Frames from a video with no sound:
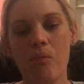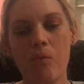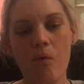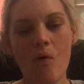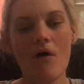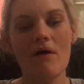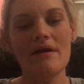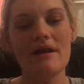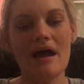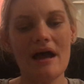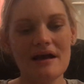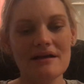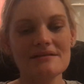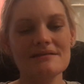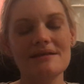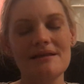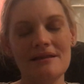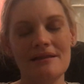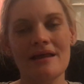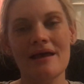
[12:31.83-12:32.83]
what
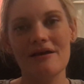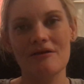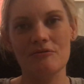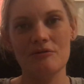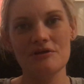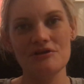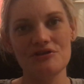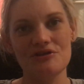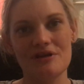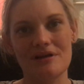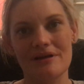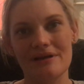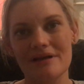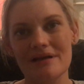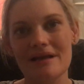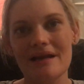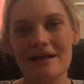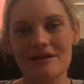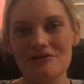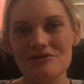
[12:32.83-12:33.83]
asking that question
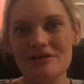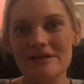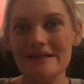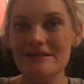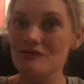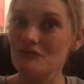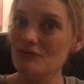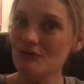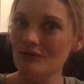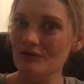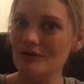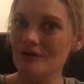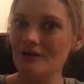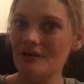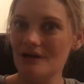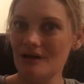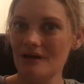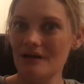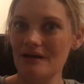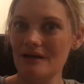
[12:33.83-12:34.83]
can actually do.
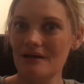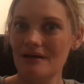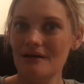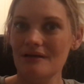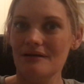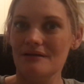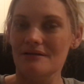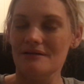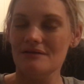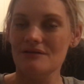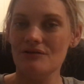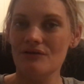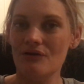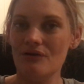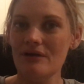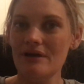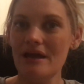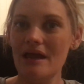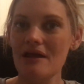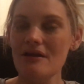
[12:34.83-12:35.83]
You know,
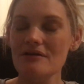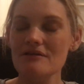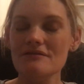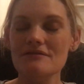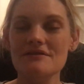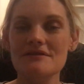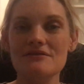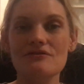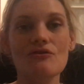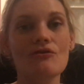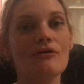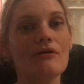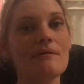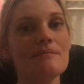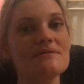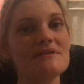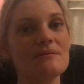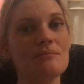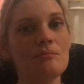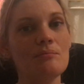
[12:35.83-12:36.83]
it could stir
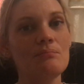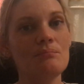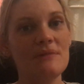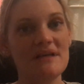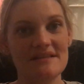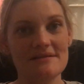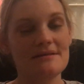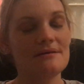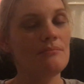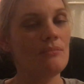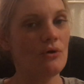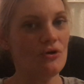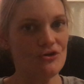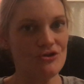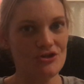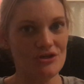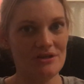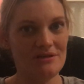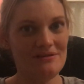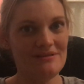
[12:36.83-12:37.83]
up some mixed
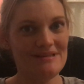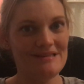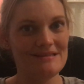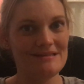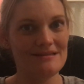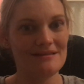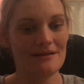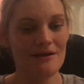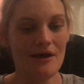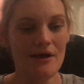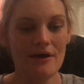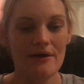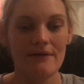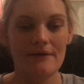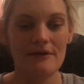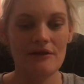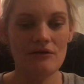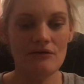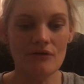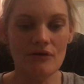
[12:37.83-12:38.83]
emotions.
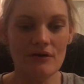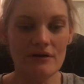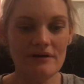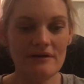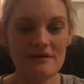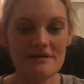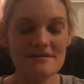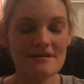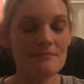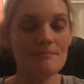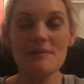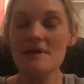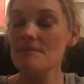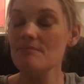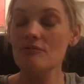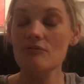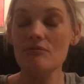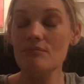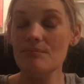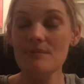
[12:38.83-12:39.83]
You know, some
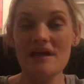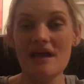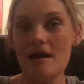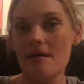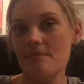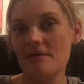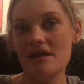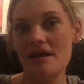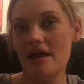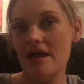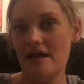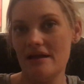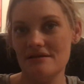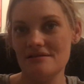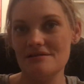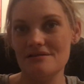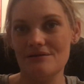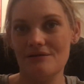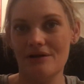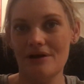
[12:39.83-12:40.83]
people will be happy to
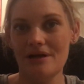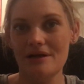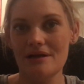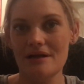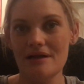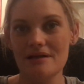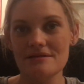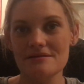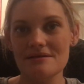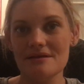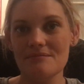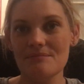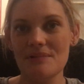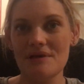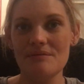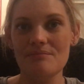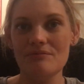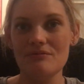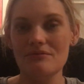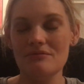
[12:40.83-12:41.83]
answer it, and some
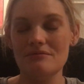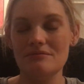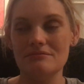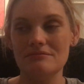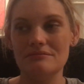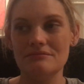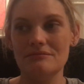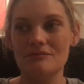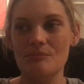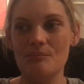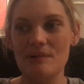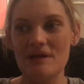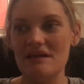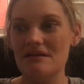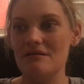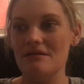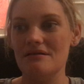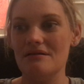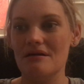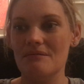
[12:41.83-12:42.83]
people will
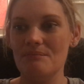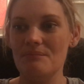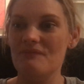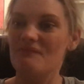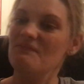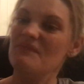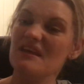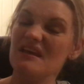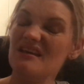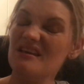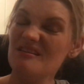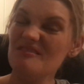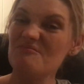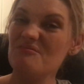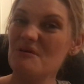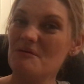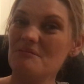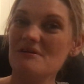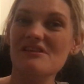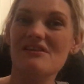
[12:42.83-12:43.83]
be thinking
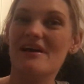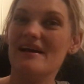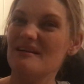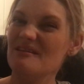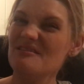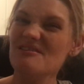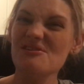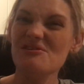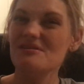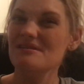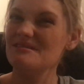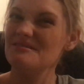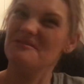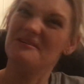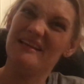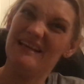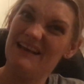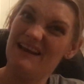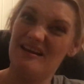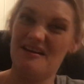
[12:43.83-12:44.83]
probably like, oh, it's
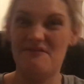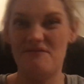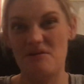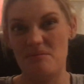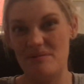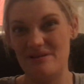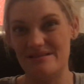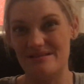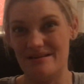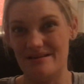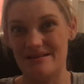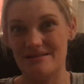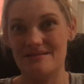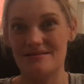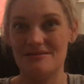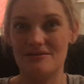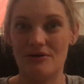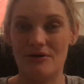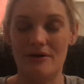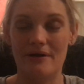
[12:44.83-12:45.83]
really none of your business.
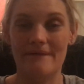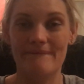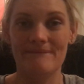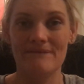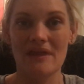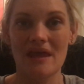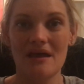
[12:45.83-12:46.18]
So